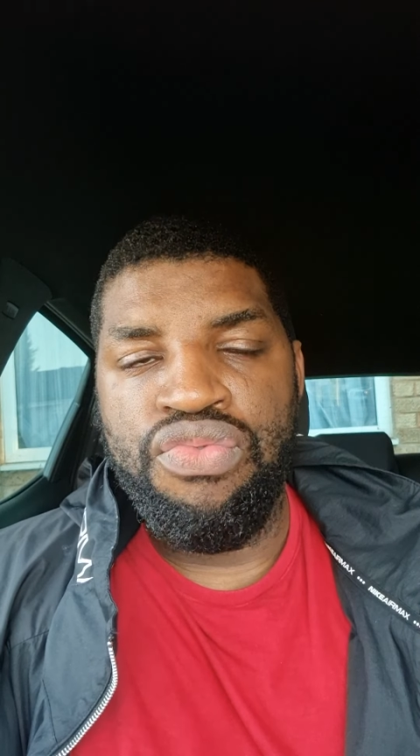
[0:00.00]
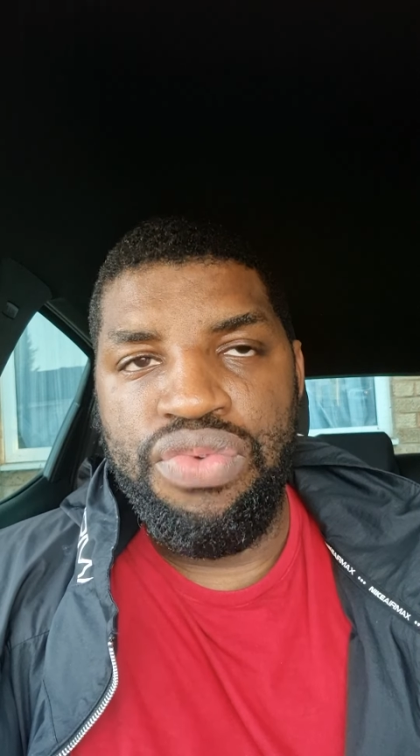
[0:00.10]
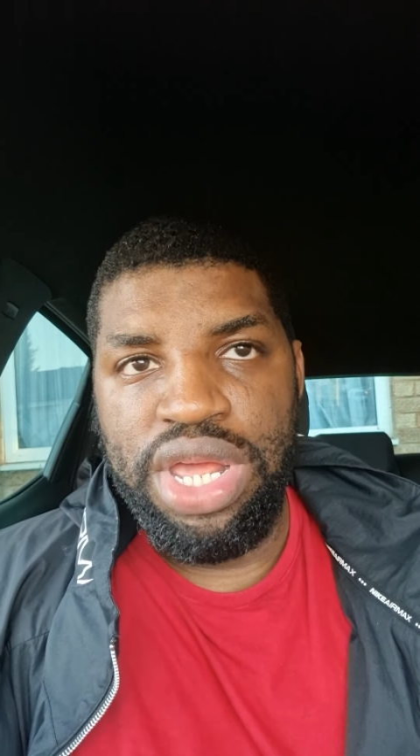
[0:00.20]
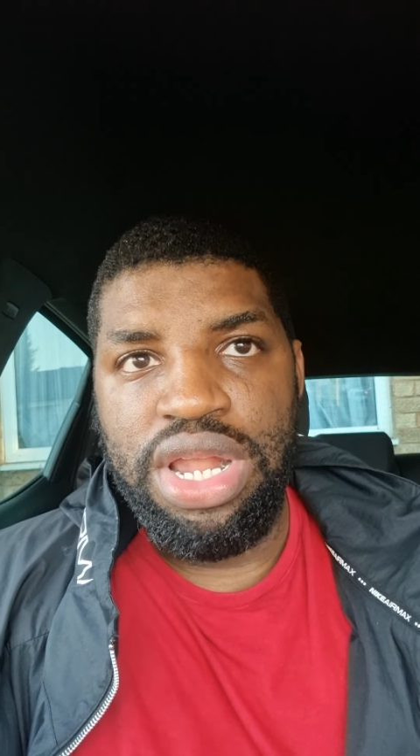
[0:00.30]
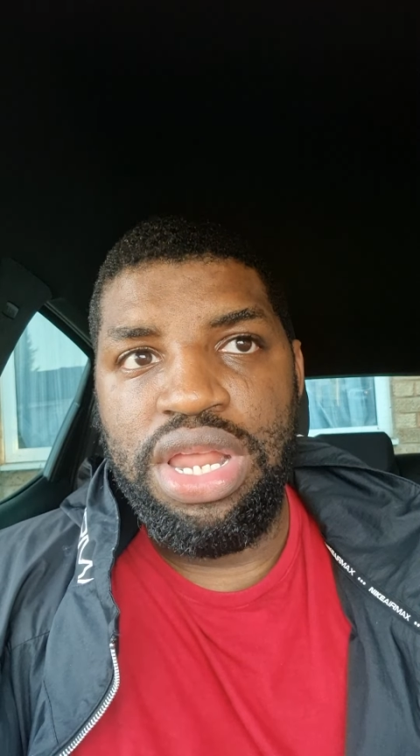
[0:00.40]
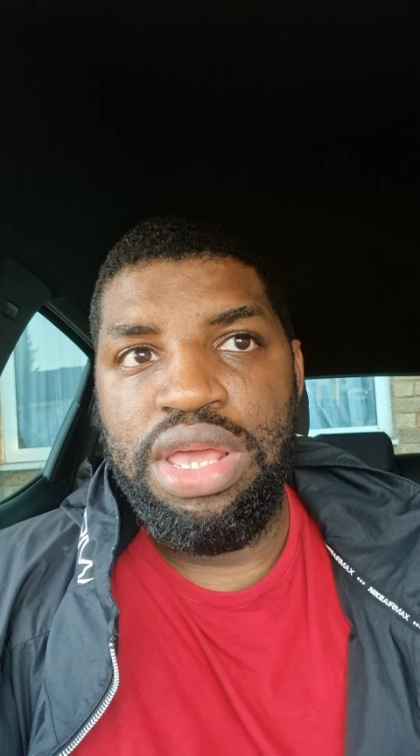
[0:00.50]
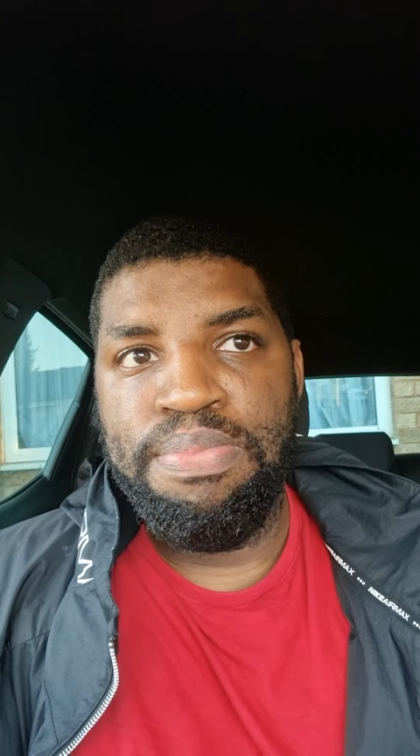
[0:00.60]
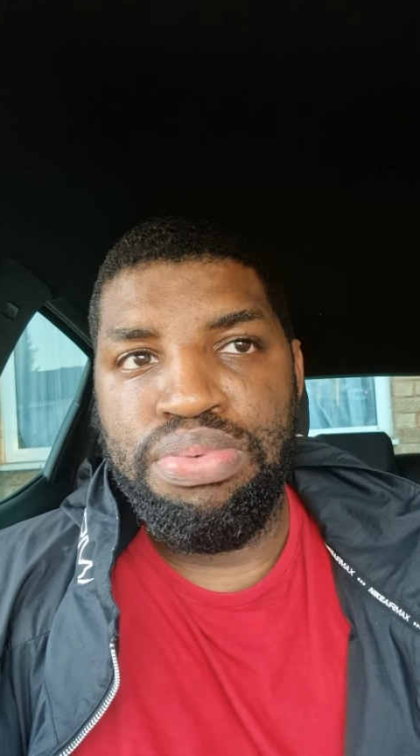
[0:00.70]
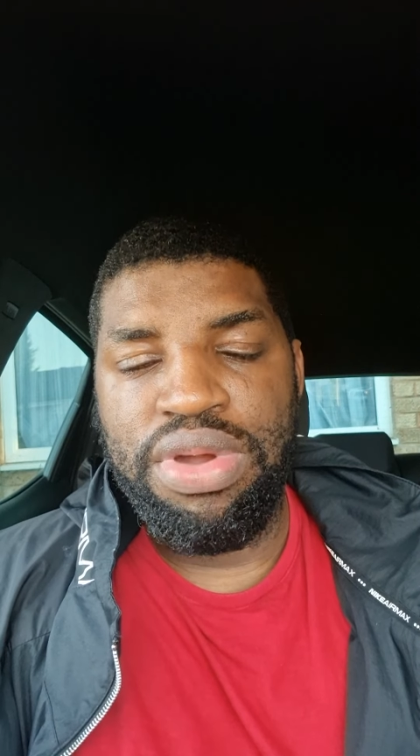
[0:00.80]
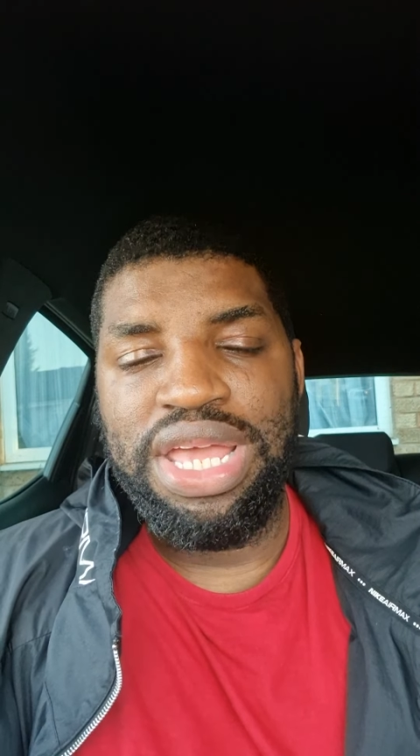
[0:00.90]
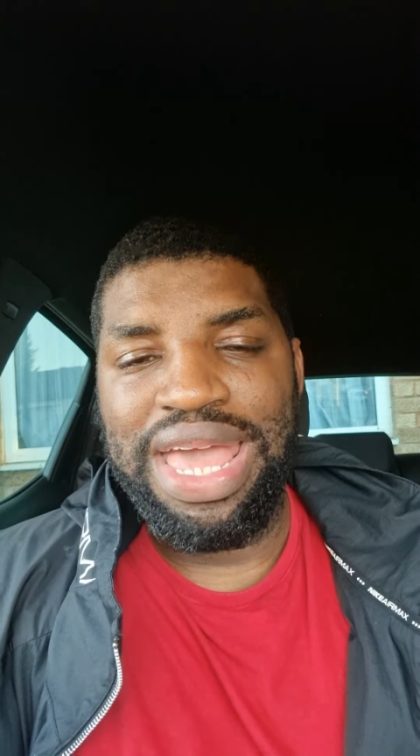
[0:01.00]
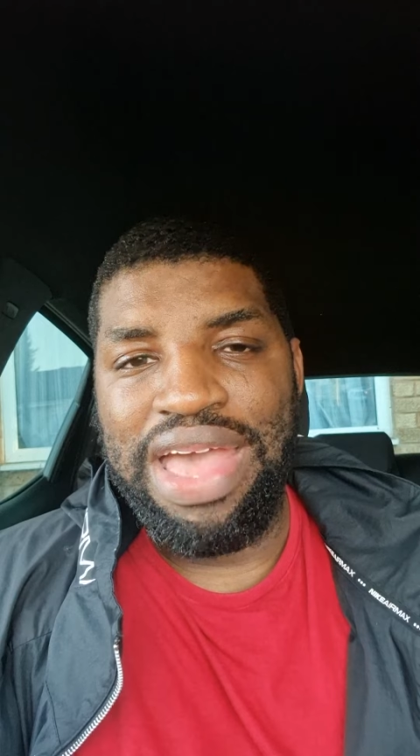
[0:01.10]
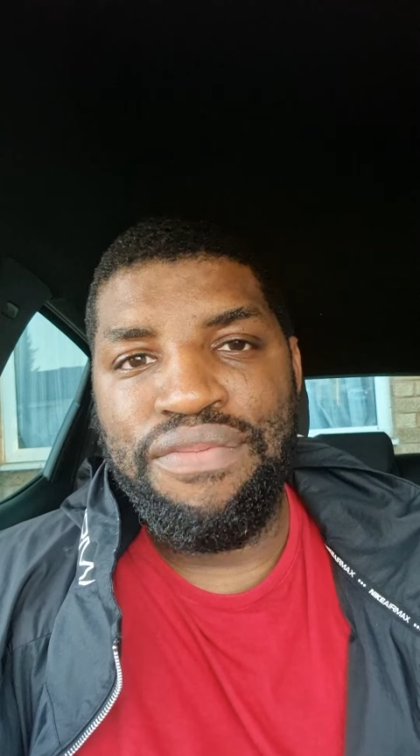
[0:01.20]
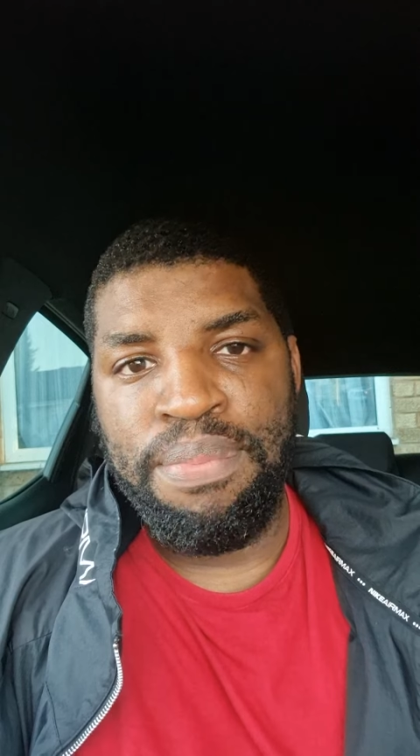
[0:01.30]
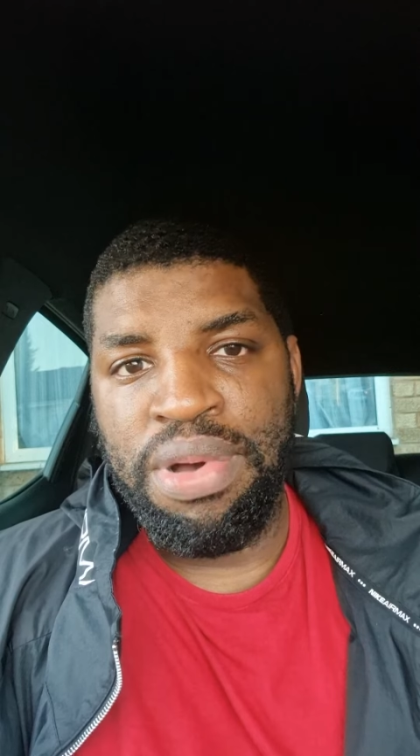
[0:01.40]
really bring
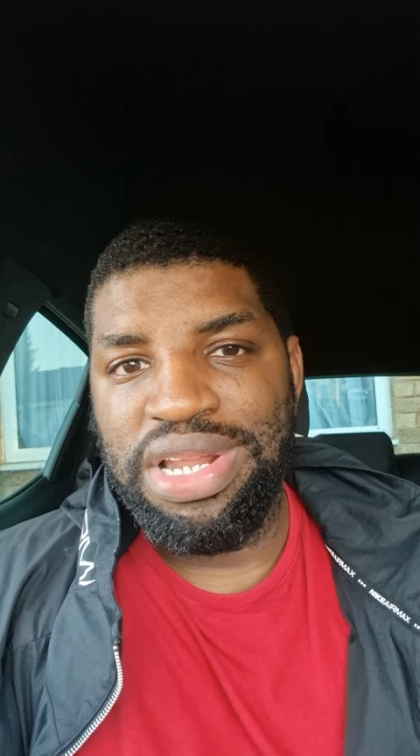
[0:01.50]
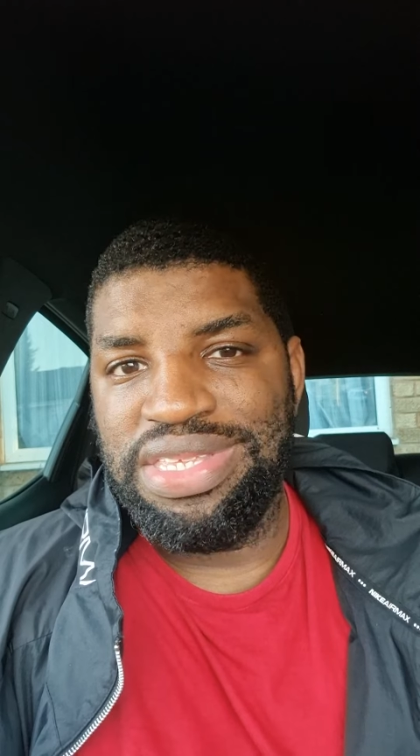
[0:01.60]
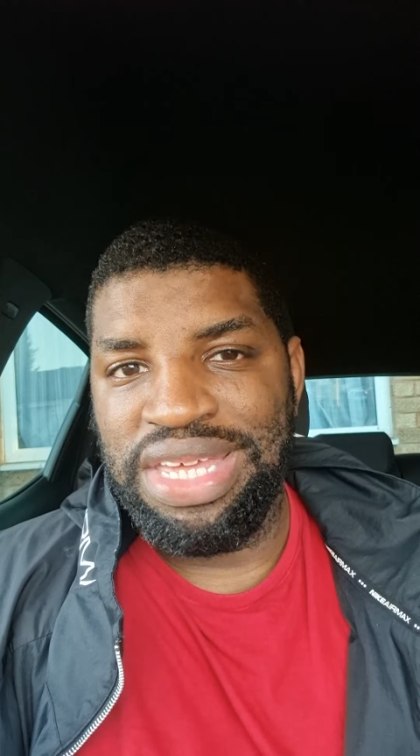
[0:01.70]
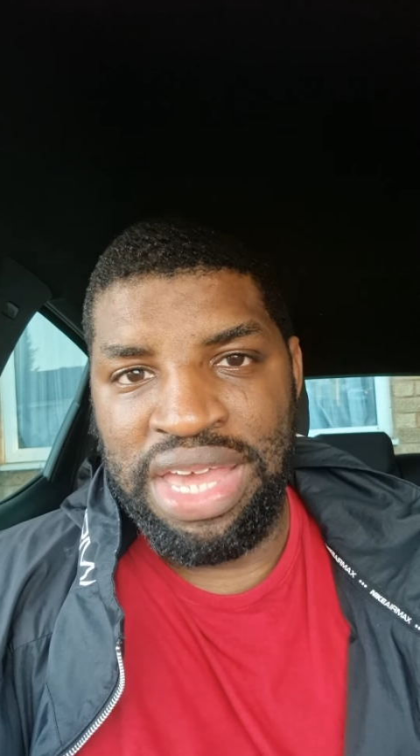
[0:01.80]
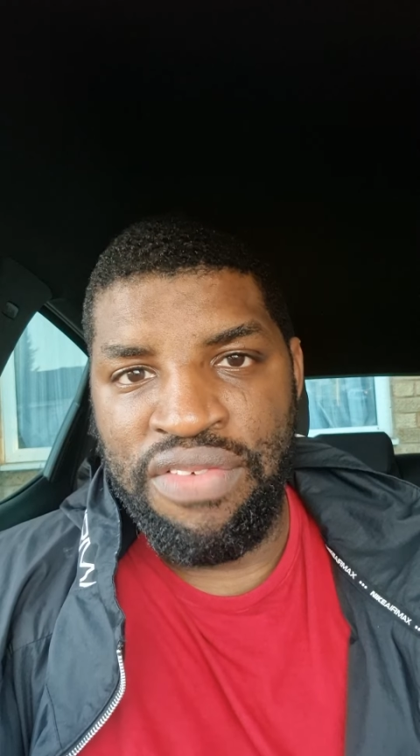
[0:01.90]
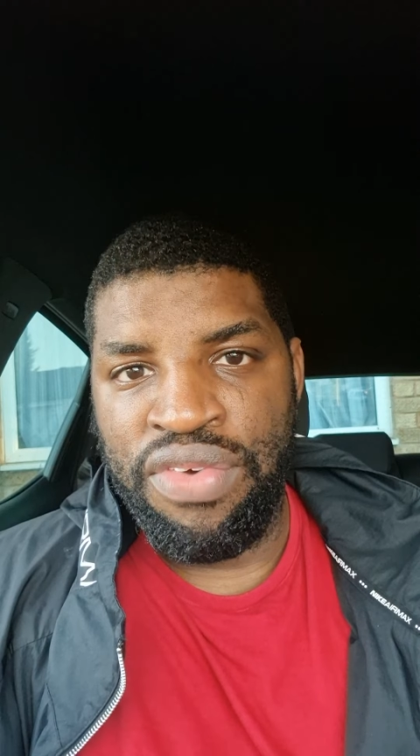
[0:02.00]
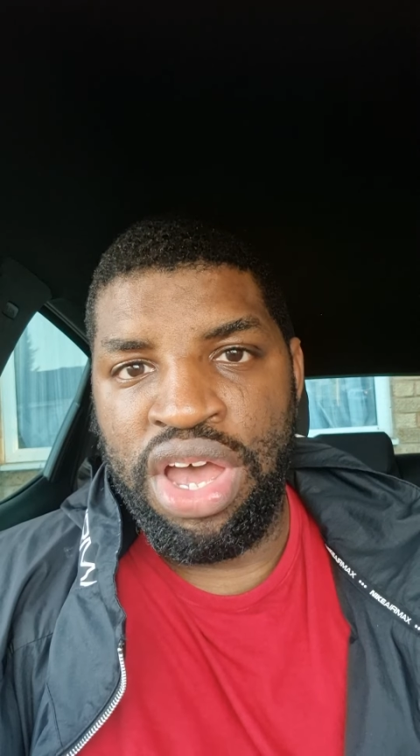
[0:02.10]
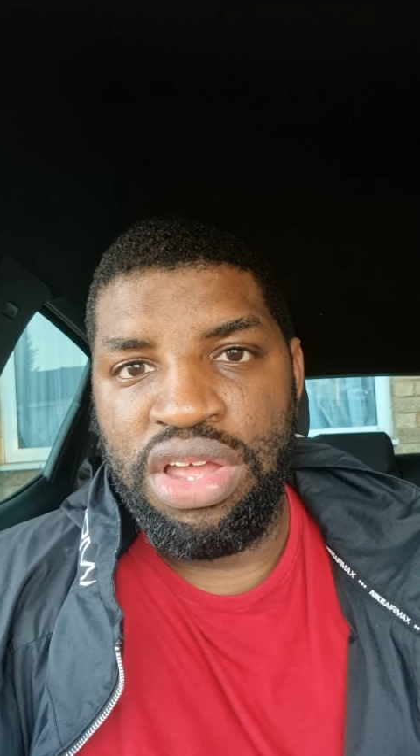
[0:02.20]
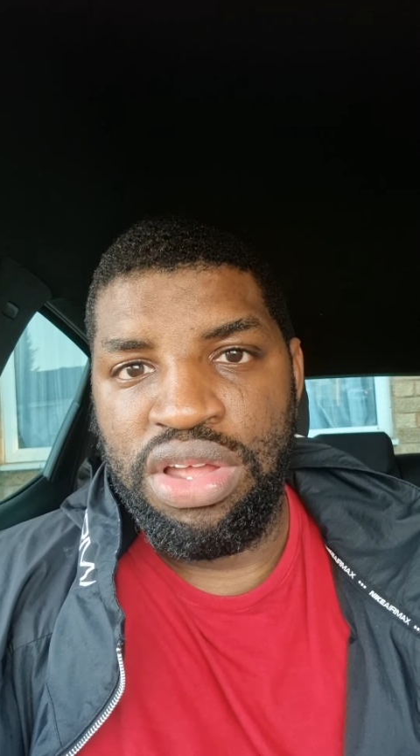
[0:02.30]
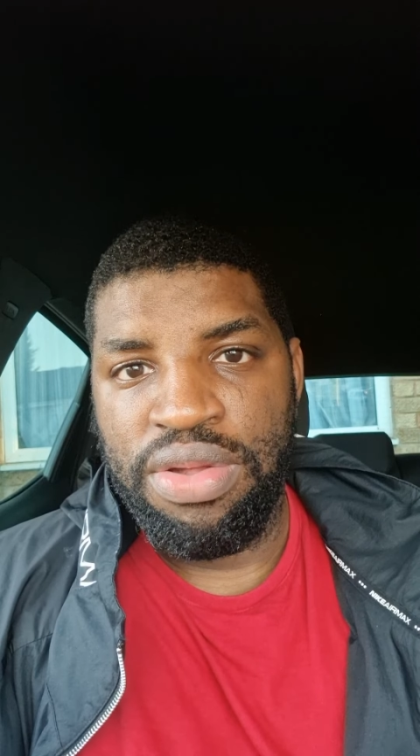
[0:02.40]
everybody together.